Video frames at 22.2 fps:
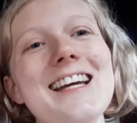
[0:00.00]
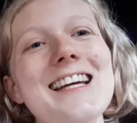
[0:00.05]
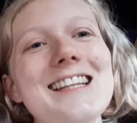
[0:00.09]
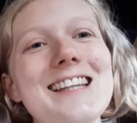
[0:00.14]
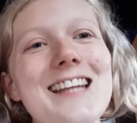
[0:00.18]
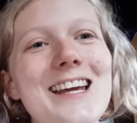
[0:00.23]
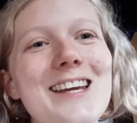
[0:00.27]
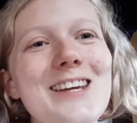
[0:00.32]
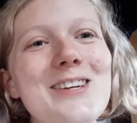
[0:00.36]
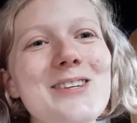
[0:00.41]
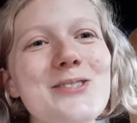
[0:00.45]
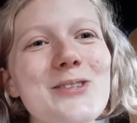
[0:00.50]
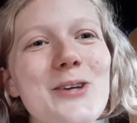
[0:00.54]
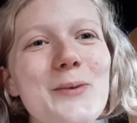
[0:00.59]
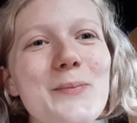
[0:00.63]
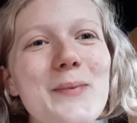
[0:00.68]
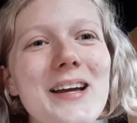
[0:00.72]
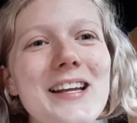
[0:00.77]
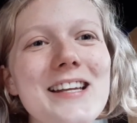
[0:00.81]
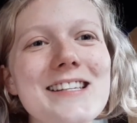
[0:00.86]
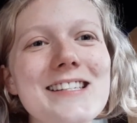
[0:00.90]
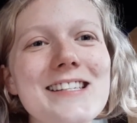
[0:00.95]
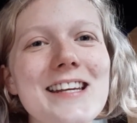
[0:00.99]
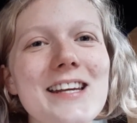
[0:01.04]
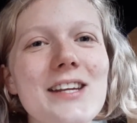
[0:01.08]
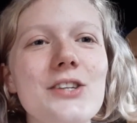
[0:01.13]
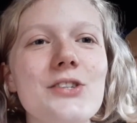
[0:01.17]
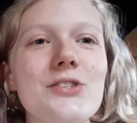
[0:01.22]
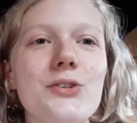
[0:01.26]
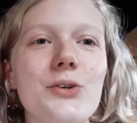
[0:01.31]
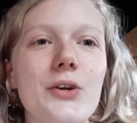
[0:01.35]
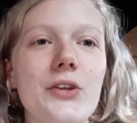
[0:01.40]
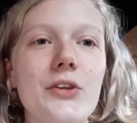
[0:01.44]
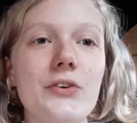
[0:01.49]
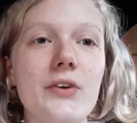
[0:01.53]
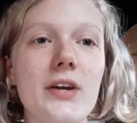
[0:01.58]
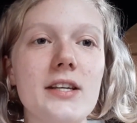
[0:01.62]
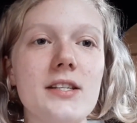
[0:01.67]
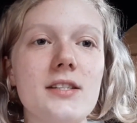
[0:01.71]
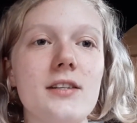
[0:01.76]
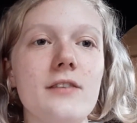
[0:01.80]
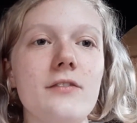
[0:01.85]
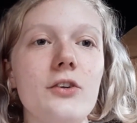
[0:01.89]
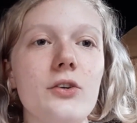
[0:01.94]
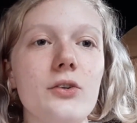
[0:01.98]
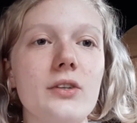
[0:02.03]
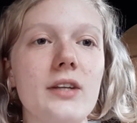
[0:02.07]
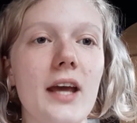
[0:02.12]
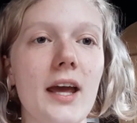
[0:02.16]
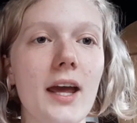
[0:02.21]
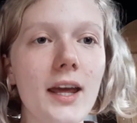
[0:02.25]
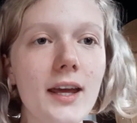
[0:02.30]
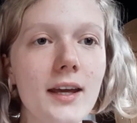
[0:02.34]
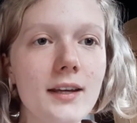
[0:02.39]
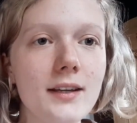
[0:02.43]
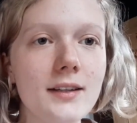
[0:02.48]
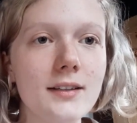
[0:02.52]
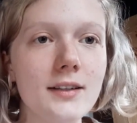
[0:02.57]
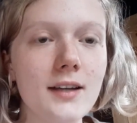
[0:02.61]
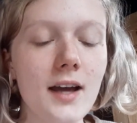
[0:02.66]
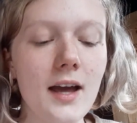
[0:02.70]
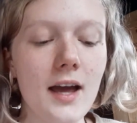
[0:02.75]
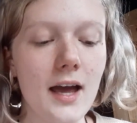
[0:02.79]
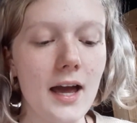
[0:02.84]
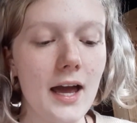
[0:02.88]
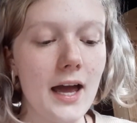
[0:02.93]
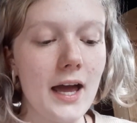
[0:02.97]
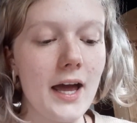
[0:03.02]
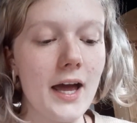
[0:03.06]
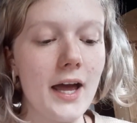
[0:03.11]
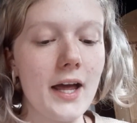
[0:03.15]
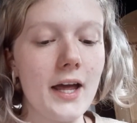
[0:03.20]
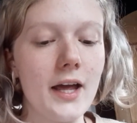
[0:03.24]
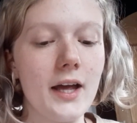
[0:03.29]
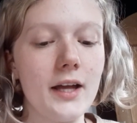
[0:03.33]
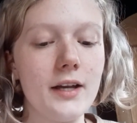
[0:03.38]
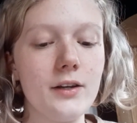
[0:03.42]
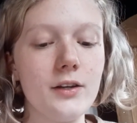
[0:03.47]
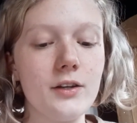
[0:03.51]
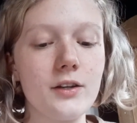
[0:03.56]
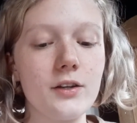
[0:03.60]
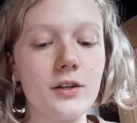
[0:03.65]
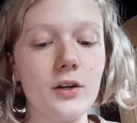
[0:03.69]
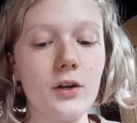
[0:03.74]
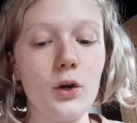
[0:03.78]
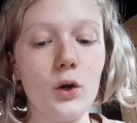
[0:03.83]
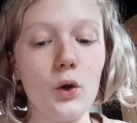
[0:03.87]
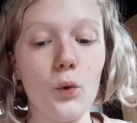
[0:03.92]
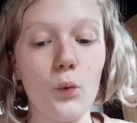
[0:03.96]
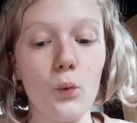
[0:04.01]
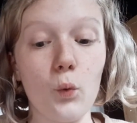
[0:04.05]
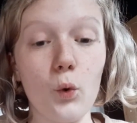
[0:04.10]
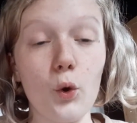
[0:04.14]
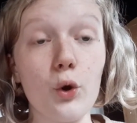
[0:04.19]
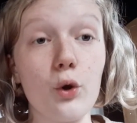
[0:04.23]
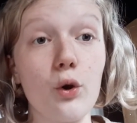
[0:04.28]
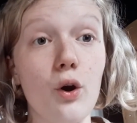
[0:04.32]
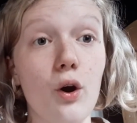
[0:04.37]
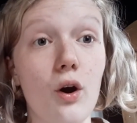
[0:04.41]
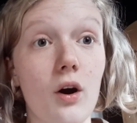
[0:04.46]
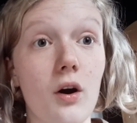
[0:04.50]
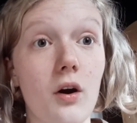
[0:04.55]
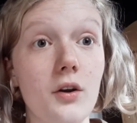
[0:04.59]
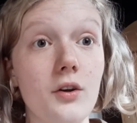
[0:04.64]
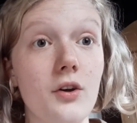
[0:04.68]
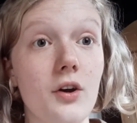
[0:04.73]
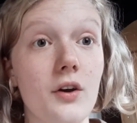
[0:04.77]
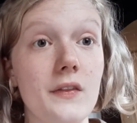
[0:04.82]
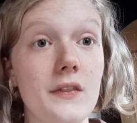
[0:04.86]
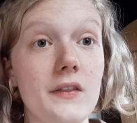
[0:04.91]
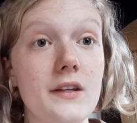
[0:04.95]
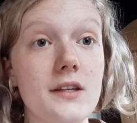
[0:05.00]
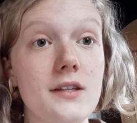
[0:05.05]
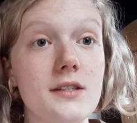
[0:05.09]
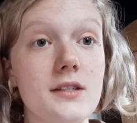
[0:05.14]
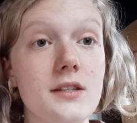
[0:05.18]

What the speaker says: Thank you so much. Enjoy the rest of your day and work hard on this.